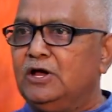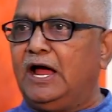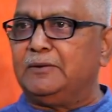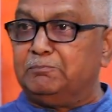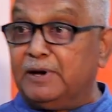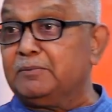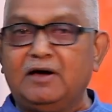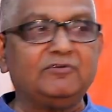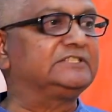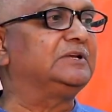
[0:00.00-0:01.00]
and
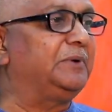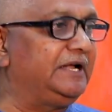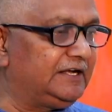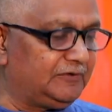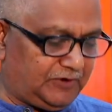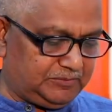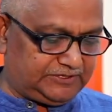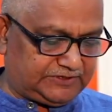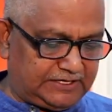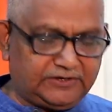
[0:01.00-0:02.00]
Burma were separated from
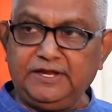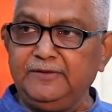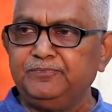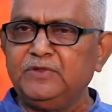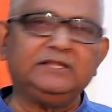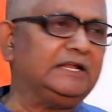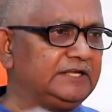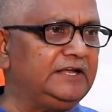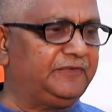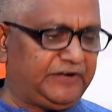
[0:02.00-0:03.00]
this country. That's
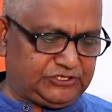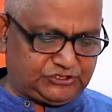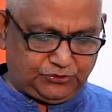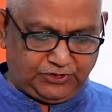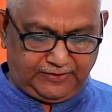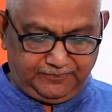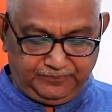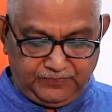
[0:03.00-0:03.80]
a different story.